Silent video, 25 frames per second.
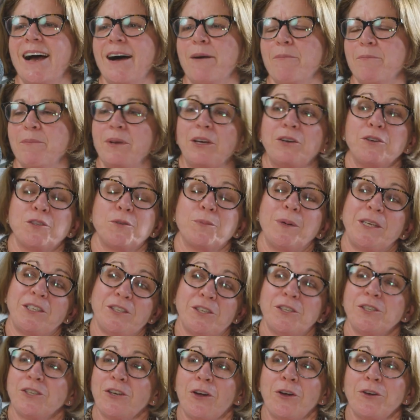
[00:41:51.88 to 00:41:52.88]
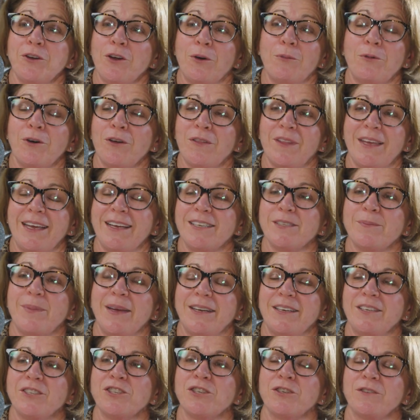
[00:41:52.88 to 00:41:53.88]
because we just don't know what the
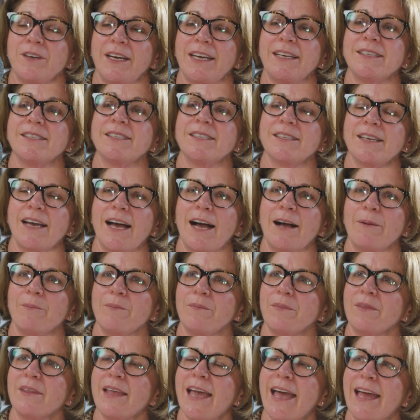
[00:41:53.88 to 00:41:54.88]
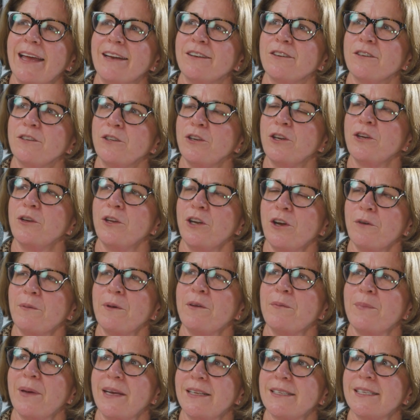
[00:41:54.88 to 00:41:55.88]
expenditure is. And
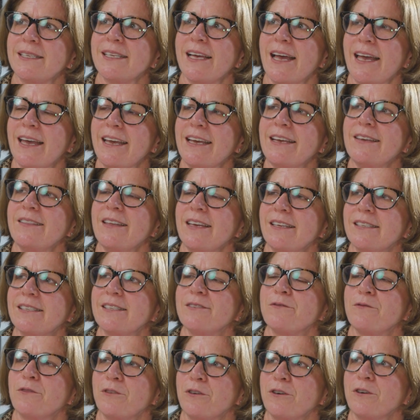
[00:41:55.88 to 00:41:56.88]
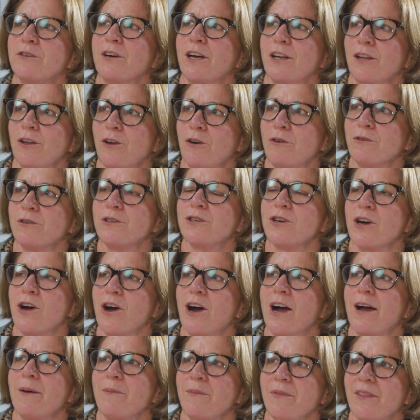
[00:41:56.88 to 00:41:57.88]
we've been saying this for a long
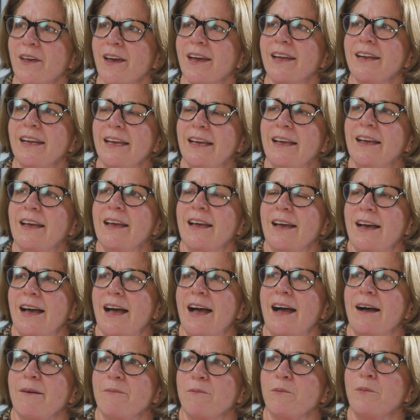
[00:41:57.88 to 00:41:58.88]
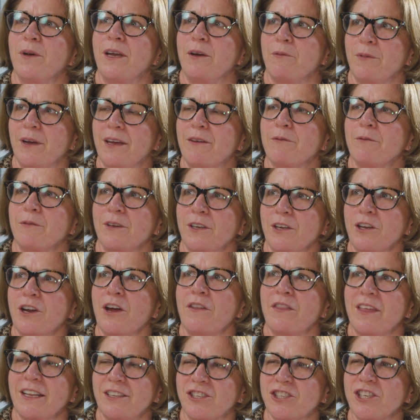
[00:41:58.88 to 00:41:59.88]
time, that we
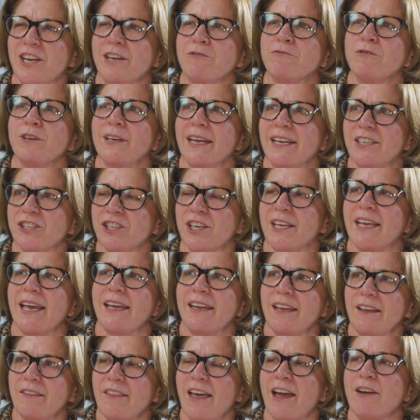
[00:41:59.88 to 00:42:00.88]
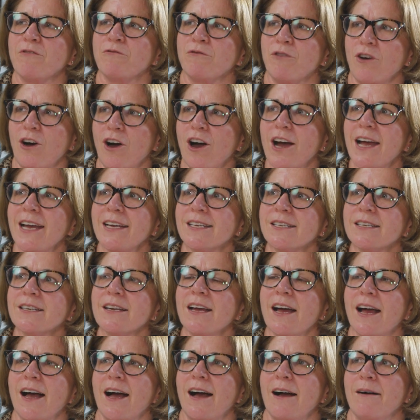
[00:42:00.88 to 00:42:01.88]
that general ledger, getting that right
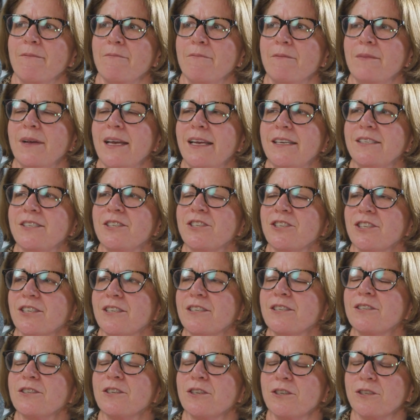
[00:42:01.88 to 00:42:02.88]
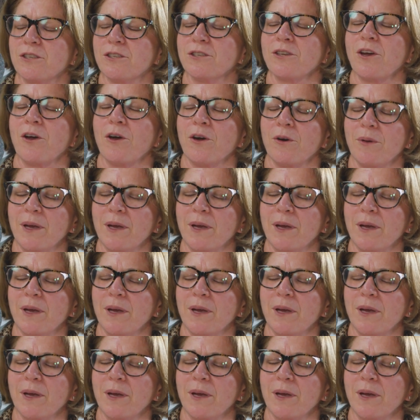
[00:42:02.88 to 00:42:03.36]
is just so